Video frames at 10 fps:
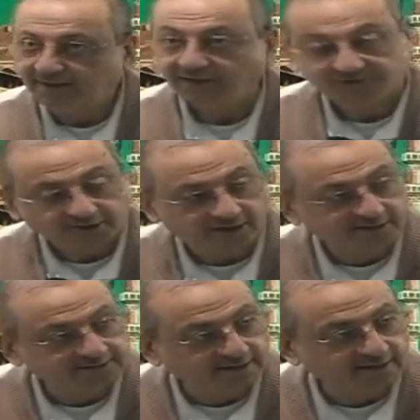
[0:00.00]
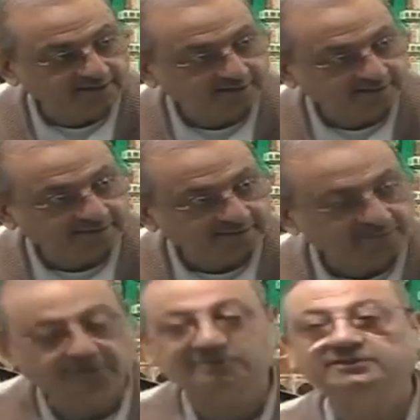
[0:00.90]
Ashtaraita,
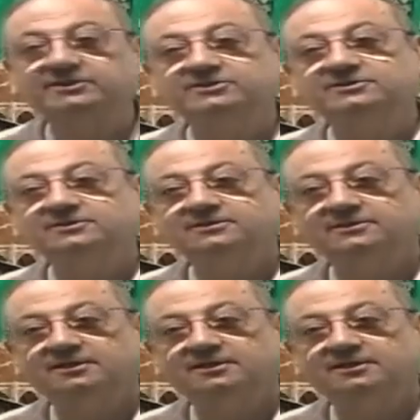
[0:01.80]
because it is